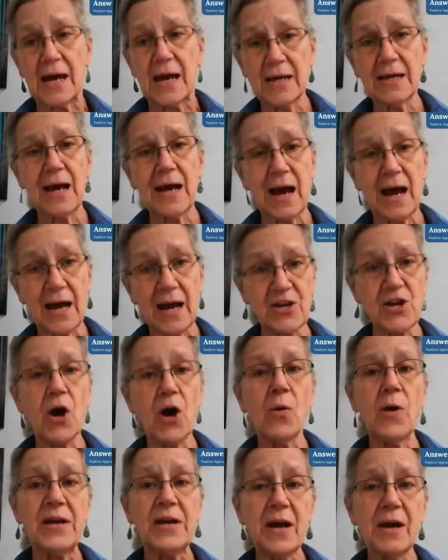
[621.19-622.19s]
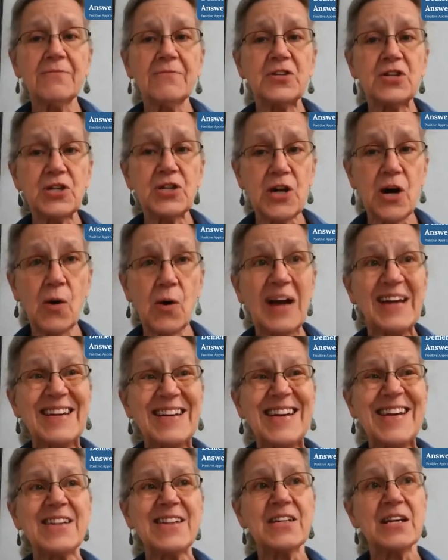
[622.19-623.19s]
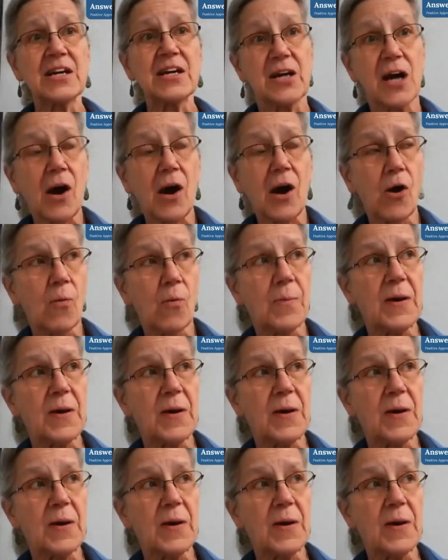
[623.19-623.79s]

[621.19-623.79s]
And I know enough to know I need to go,